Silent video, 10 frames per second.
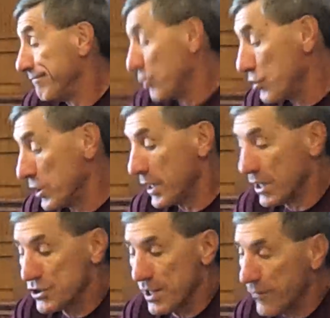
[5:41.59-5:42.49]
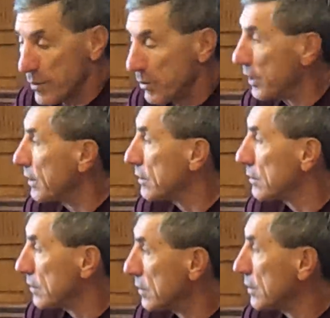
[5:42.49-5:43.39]
virtually against everybody
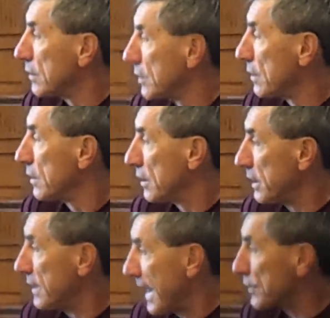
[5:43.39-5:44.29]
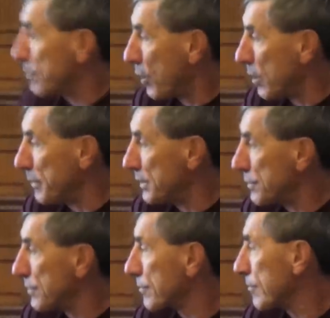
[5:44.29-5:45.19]
in that department.